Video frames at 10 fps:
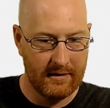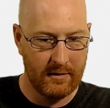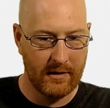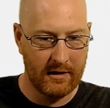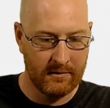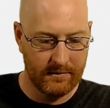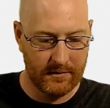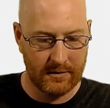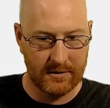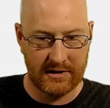there we go.
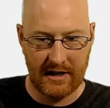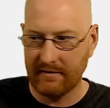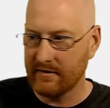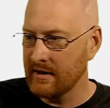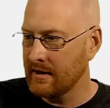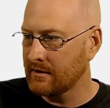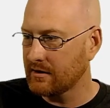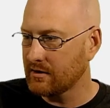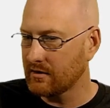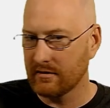So save
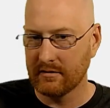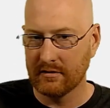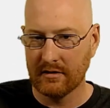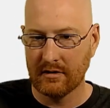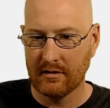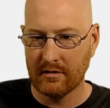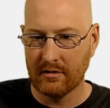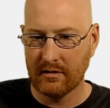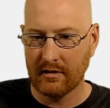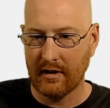this.
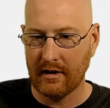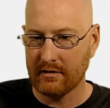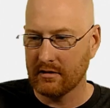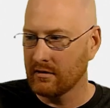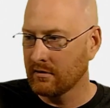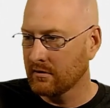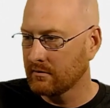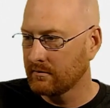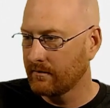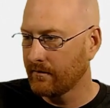Cancel.